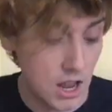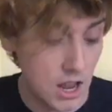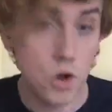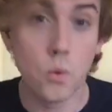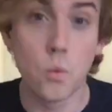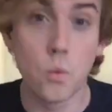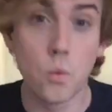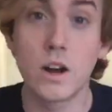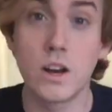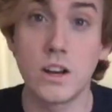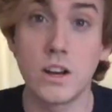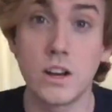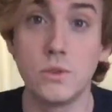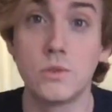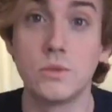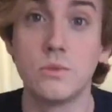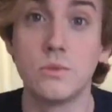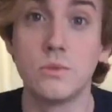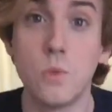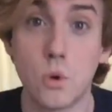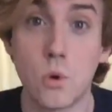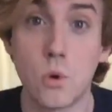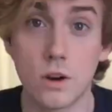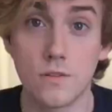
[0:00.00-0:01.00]
we're going to use
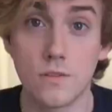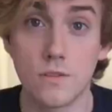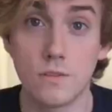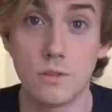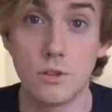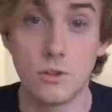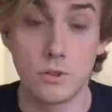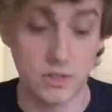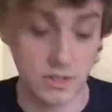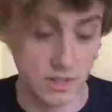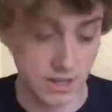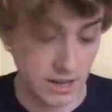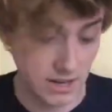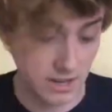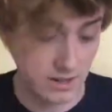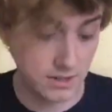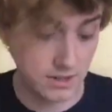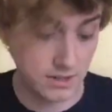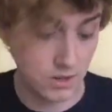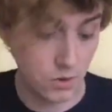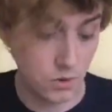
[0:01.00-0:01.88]
more of the blue sticks,